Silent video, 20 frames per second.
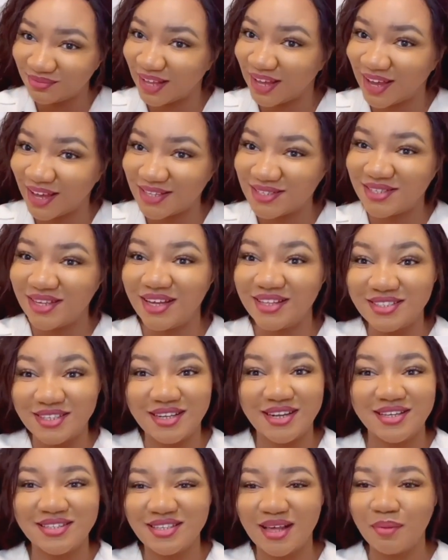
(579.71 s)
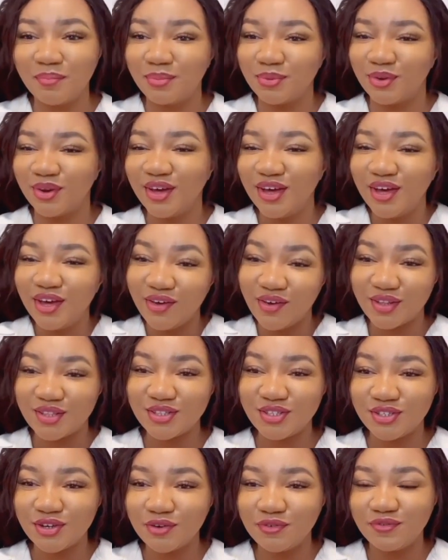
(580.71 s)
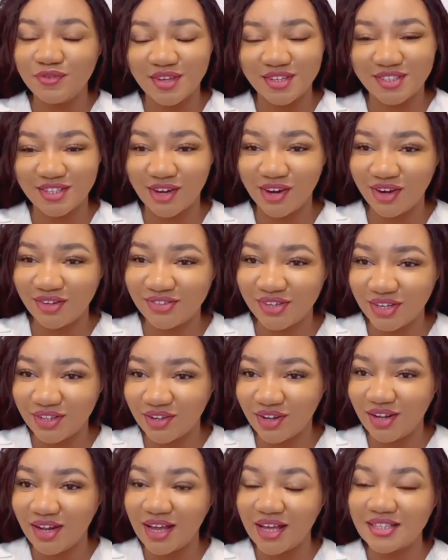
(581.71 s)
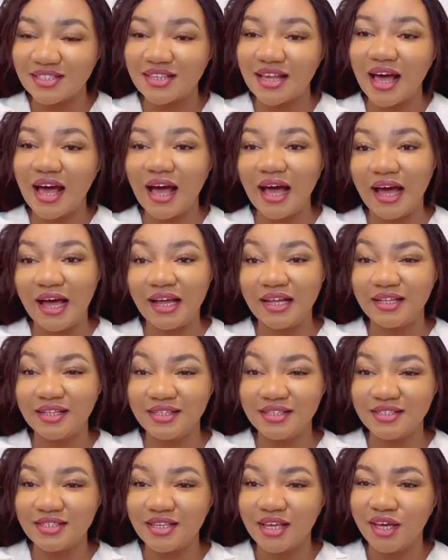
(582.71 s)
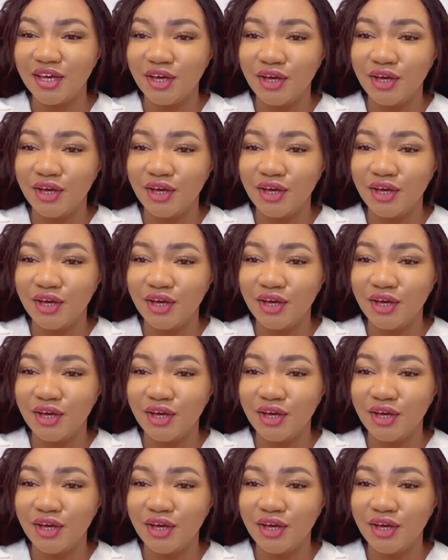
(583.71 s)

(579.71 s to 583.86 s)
Like I said, it's an example. If your tuition fee is $100 and